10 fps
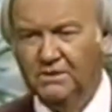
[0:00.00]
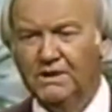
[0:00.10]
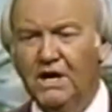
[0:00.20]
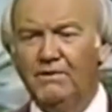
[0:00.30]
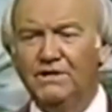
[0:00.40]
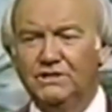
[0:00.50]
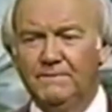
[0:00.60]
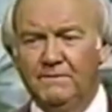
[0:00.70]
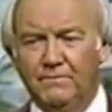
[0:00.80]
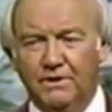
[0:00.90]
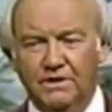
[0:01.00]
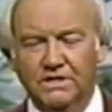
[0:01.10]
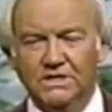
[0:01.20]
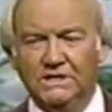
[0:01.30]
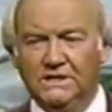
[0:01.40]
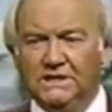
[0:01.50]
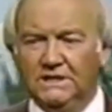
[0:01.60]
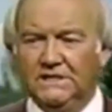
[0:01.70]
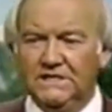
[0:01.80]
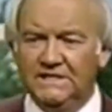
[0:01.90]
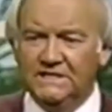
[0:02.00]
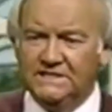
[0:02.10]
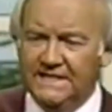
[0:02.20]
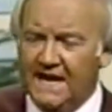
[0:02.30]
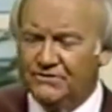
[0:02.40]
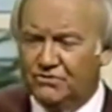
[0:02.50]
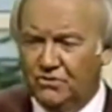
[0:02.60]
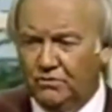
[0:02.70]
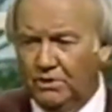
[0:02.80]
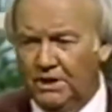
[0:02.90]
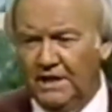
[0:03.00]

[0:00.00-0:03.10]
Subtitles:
Well, always remember, this natural world,